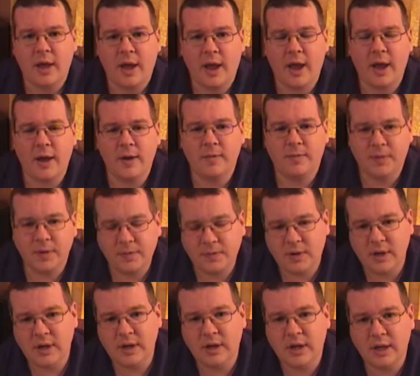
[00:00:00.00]
had
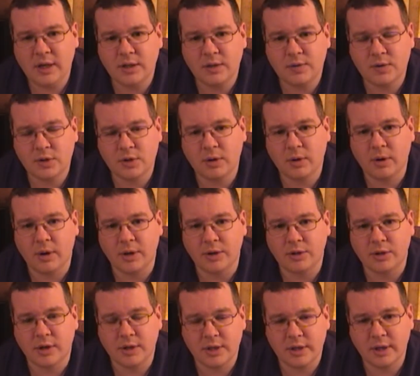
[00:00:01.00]
15 gigs of
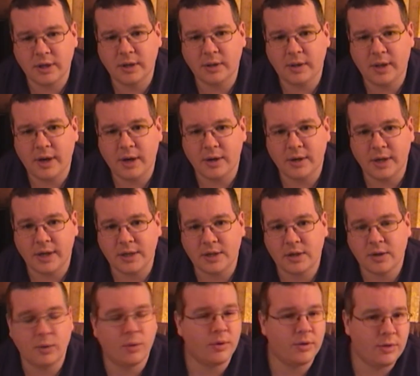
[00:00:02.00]
storage on a single layer
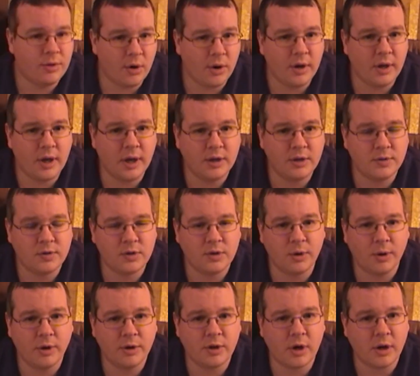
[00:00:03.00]
disk or 30 gigs of
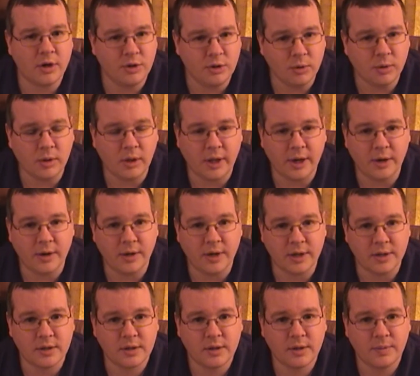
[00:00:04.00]
storage on a dual layer
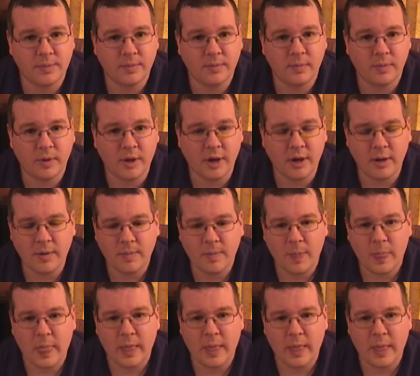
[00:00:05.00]
disk. Okay?